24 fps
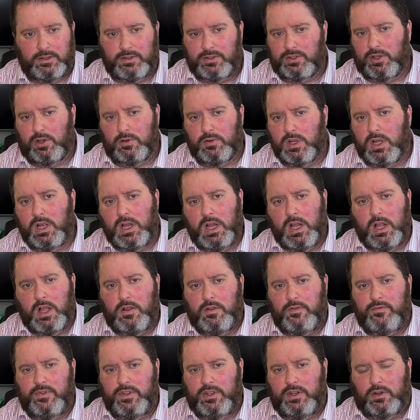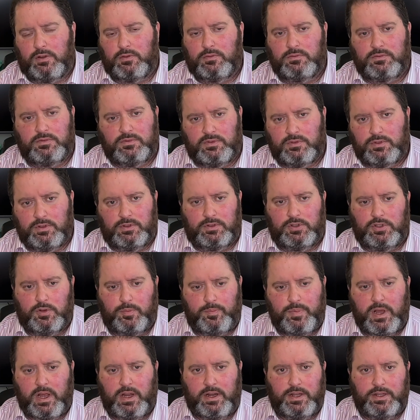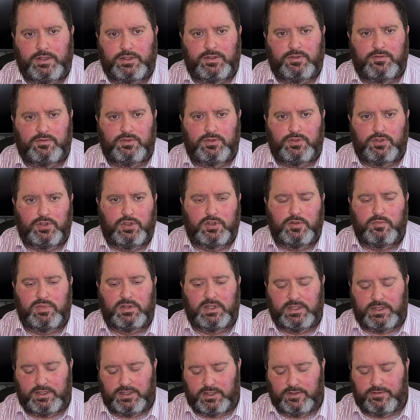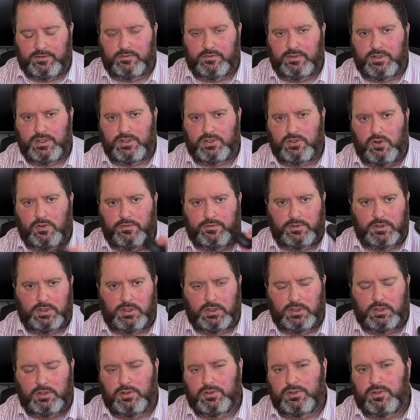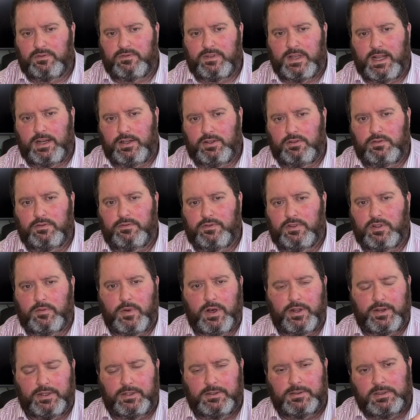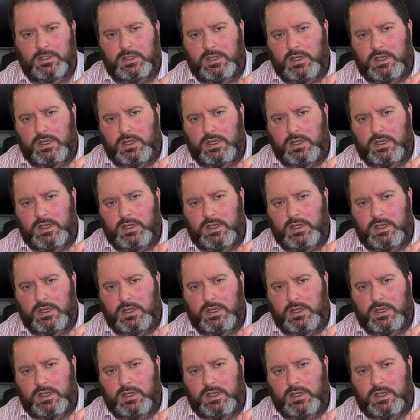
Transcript: So, you know, it's completely different. These offer a lot of value for the money.